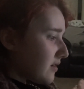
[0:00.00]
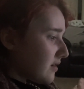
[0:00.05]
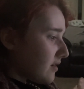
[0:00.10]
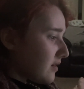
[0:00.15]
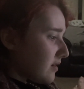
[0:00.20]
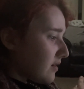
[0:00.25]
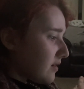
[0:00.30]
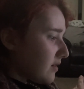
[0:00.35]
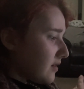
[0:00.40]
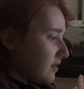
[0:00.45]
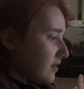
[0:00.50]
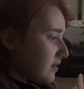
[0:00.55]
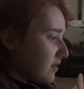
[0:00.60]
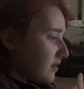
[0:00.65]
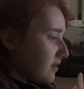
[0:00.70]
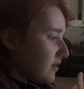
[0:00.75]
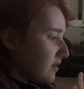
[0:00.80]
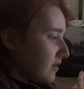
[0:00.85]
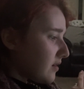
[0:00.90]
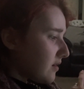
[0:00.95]

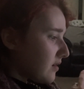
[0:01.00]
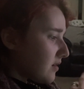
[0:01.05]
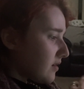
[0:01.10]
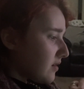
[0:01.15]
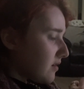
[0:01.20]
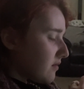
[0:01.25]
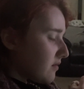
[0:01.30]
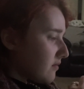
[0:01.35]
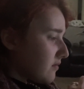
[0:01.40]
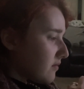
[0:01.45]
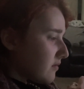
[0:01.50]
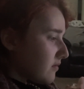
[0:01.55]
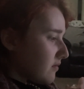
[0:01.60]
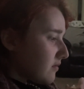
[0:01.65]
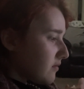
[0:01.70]
(silence)